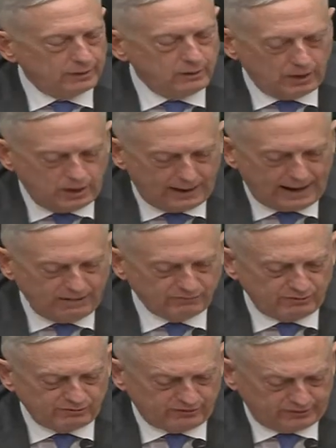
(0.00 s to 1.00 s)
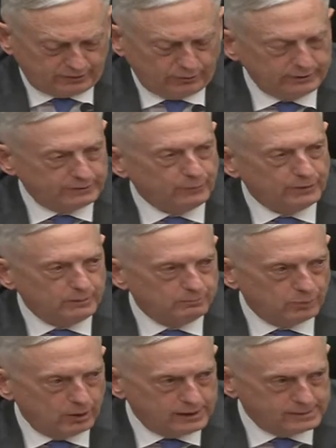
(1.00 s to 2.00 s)
uh, have the facilities that would
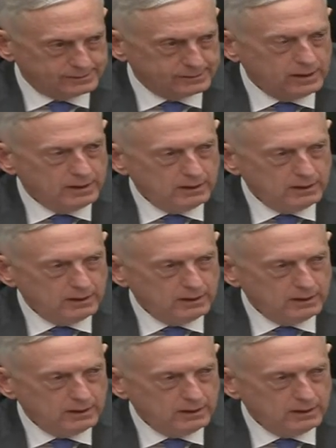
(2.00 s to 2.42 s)
embrace